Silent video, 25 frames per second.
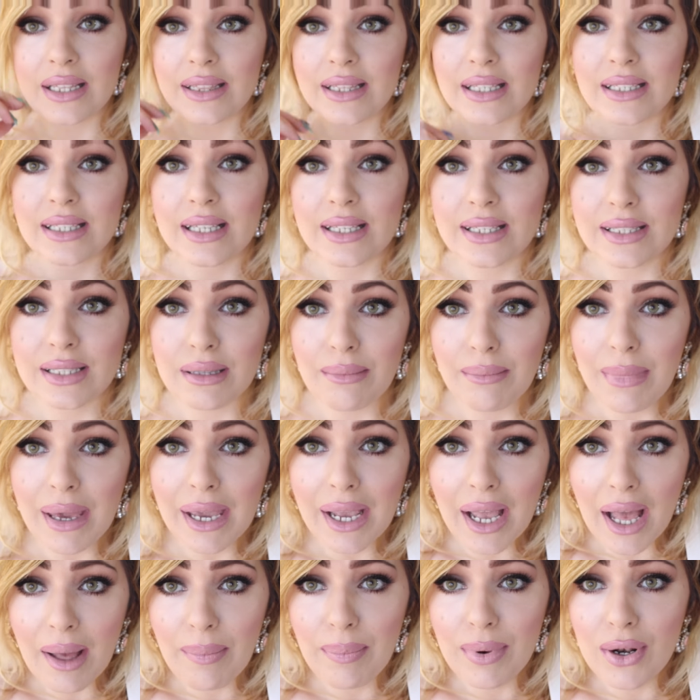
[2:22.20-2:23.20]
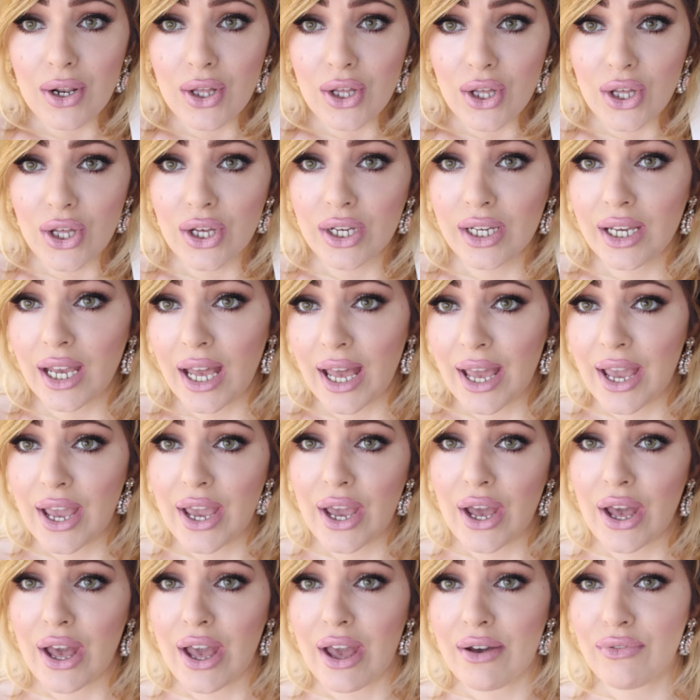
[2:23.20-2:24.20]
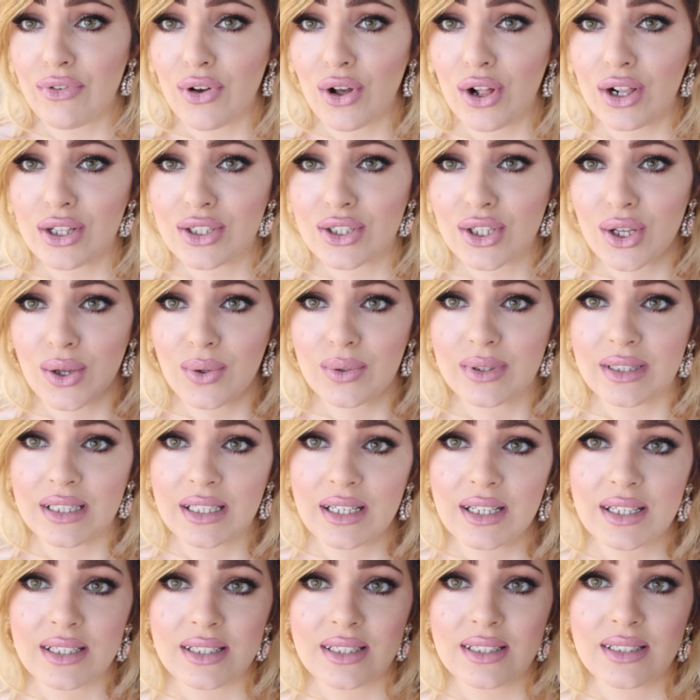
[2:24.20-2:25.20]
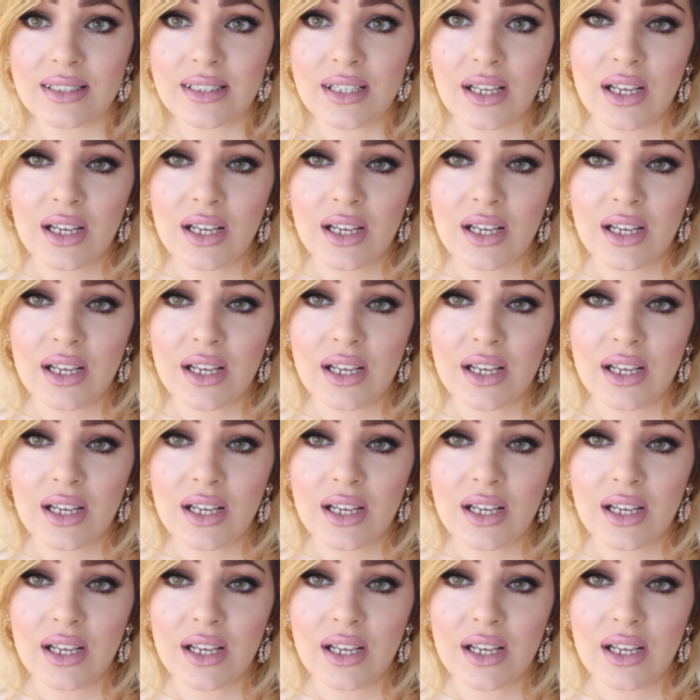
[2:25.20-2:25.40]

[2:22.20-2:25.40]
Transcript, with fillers: this is the makeup look. I have also this,